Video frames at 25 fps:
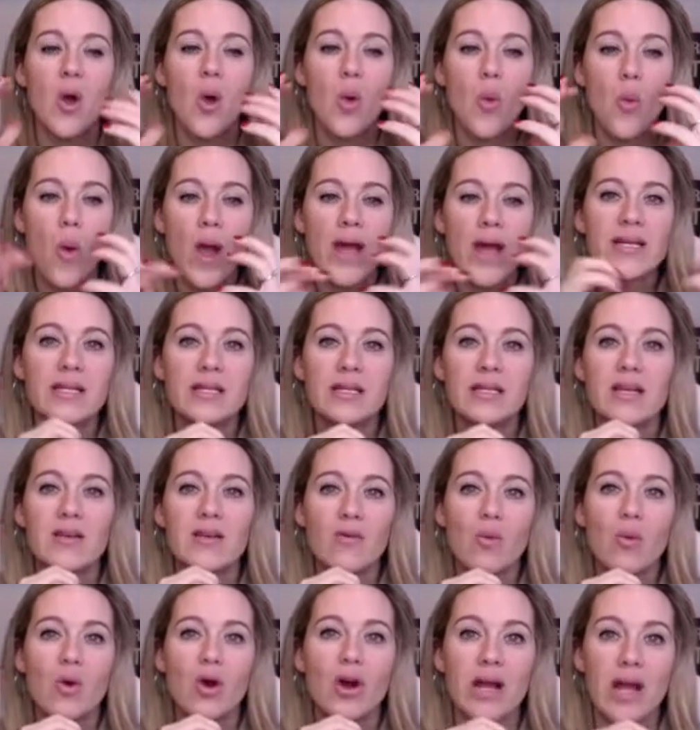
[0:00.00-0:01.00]
when to
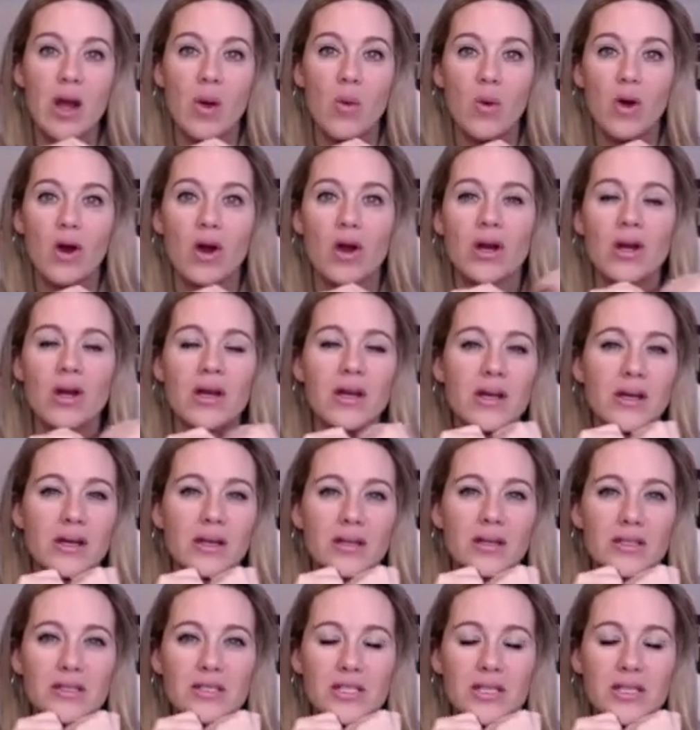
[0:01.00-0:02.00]
leave work at work.
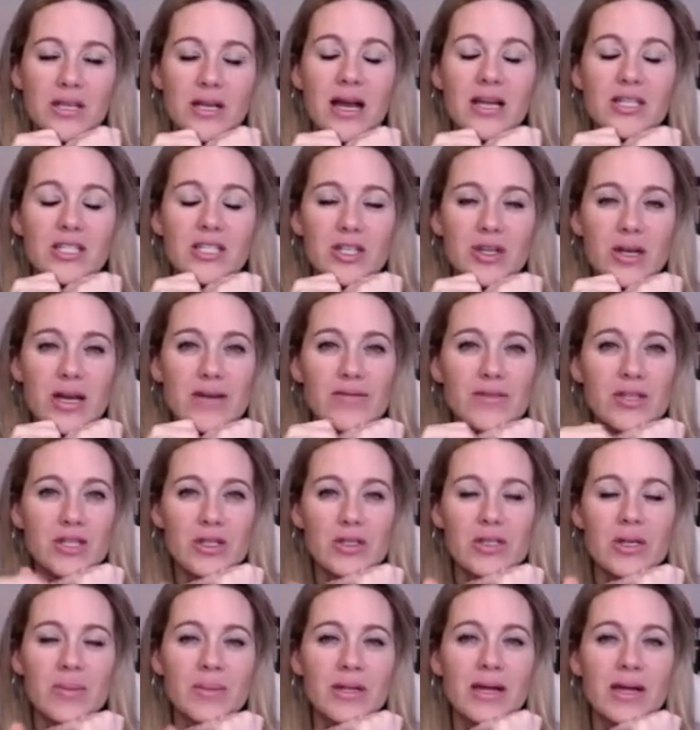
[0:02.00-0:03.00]
Did you have to do
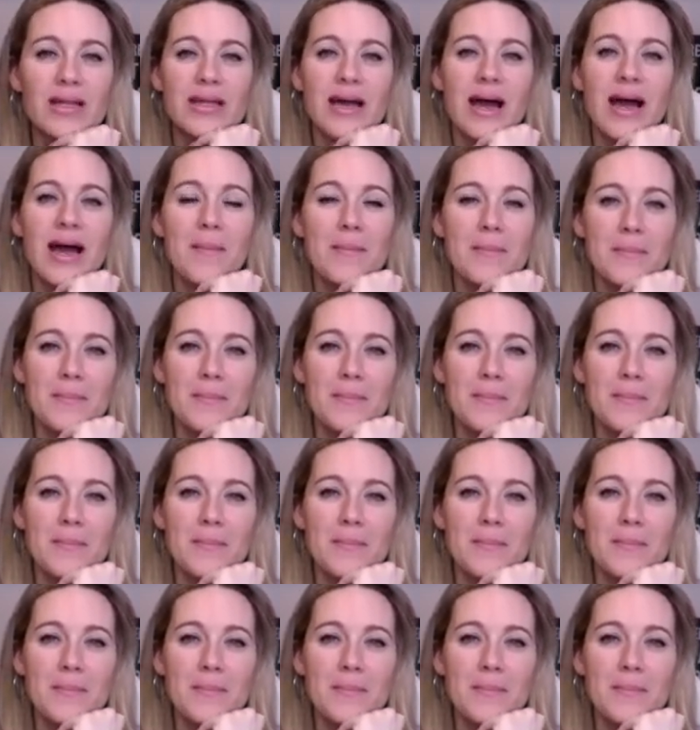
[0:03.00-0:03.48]
something like that?